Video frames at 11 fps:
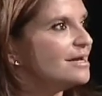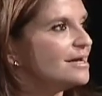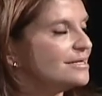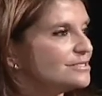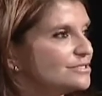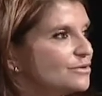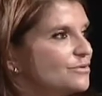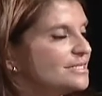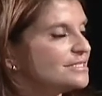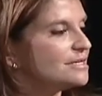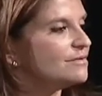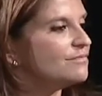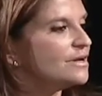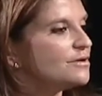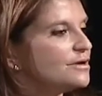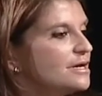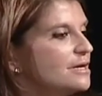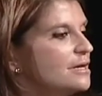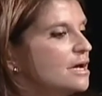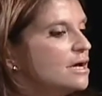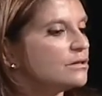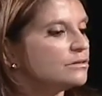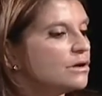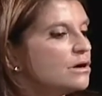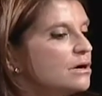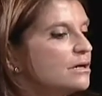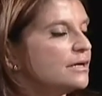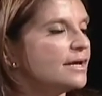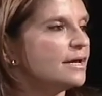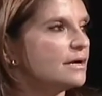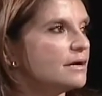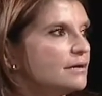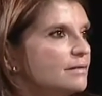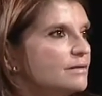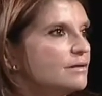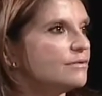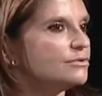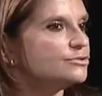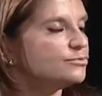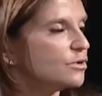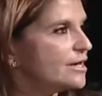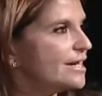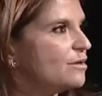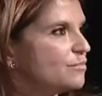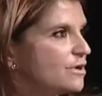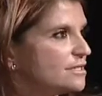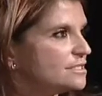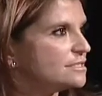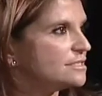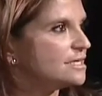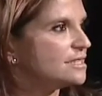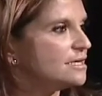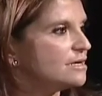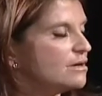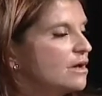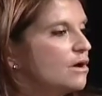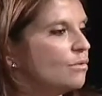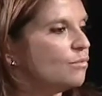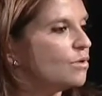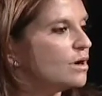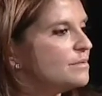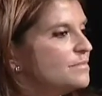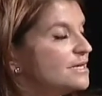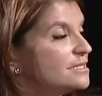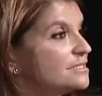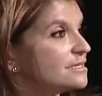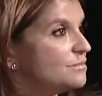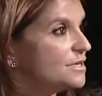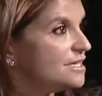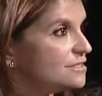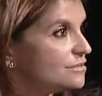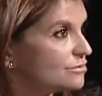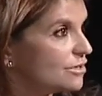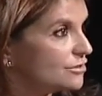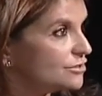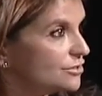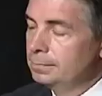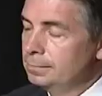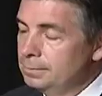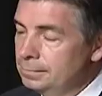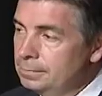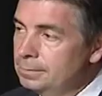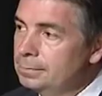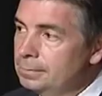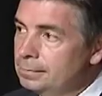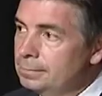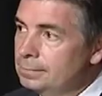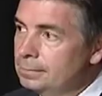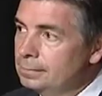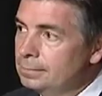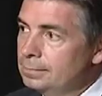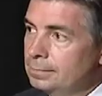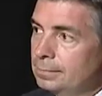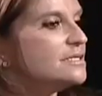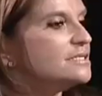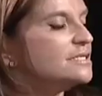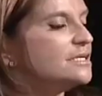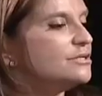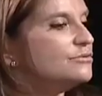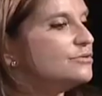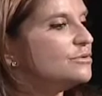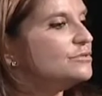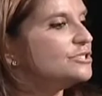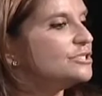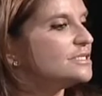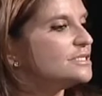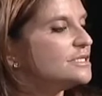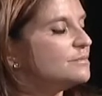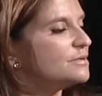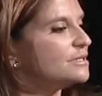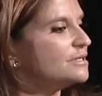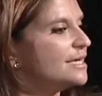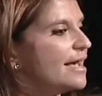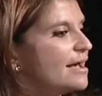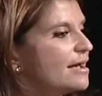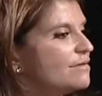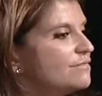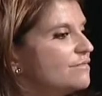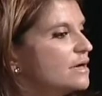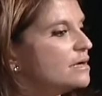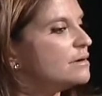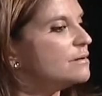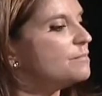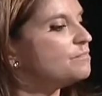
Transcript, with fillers: And so it's a very long, uh, drawn out process. I think, one, because the committees are larger, two, because you don't just typically have uh,